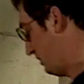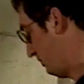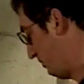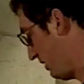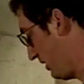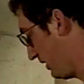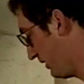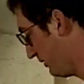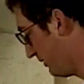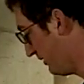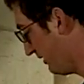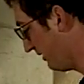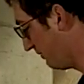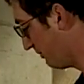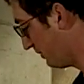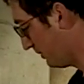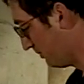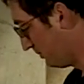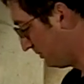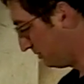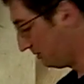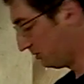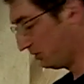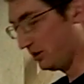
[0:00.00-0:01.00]
of water vapor
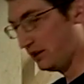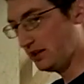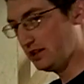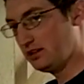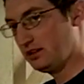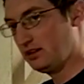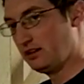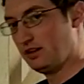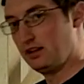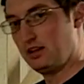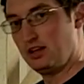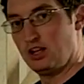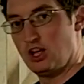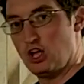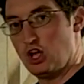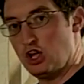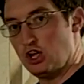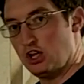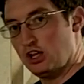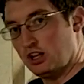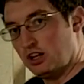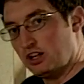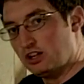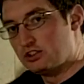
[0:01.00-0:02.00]
before it
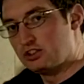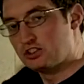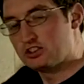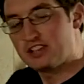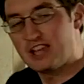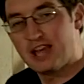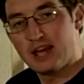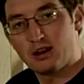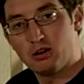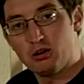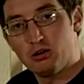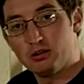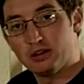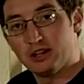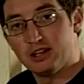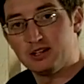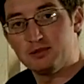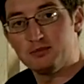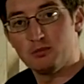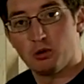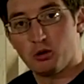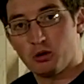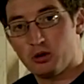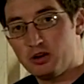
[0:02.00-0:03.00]
just can't hold any
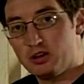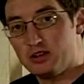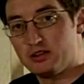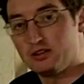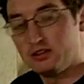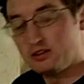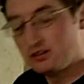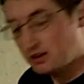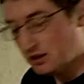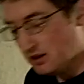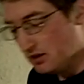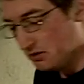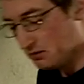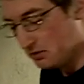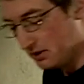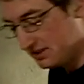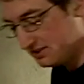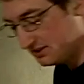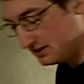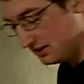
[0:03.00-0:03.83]
more, and the rest